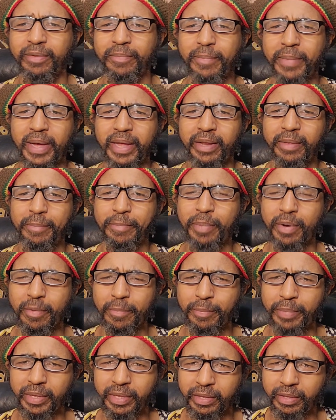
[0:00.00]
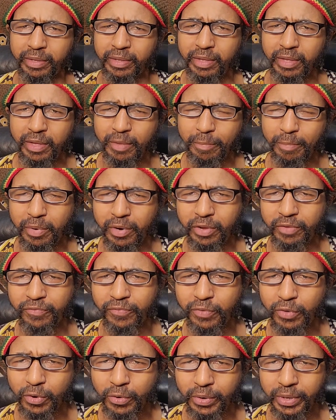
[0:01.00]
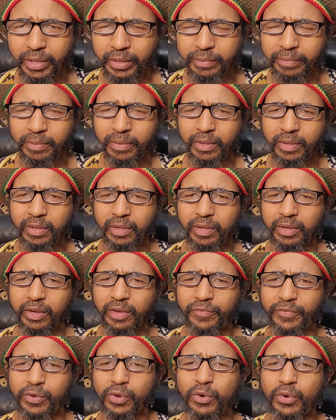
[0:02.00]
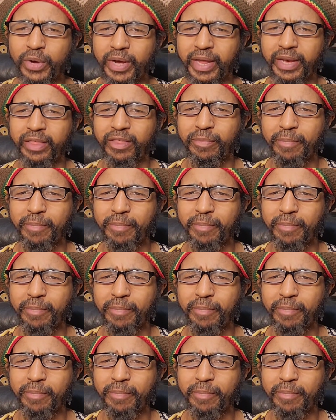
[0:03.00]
body pumping, blood flowing. If you look at His